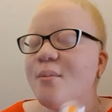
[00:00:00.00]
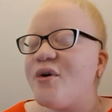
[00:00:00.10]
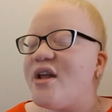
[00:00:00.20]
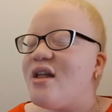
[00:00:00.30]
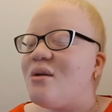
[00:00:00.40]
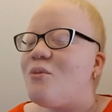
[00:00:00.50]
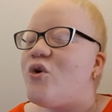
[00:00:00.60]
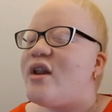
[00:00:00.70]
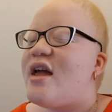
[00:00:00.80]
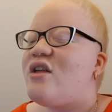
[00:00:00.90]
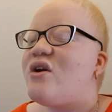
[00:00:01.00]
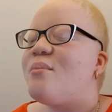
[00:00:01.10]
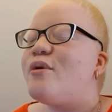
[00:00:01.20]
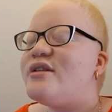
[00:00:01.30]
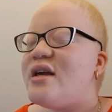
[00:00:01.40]
Put it in the morning. You can
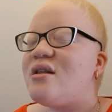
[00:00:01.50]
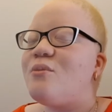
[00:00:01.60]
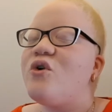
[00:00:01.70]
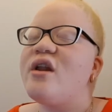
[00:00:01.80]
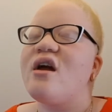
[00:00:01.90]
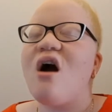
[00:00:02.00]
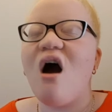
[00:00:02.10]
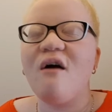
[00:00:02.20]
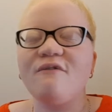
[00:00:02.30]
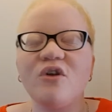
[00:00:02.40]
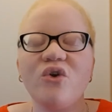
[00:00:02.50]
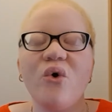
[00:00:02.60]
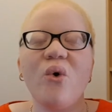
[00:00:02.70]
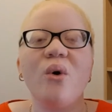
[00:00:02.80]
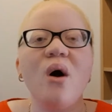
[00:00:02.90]
put it in the morning after
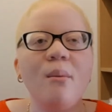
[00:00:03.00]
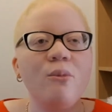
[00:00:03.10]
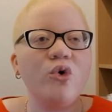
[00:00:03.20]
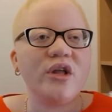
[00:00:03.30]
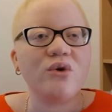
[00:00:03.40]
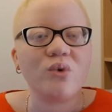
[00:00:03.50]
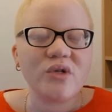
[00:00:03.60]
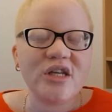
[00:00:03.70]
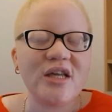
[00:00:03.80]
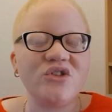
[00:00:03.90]
your morning routine,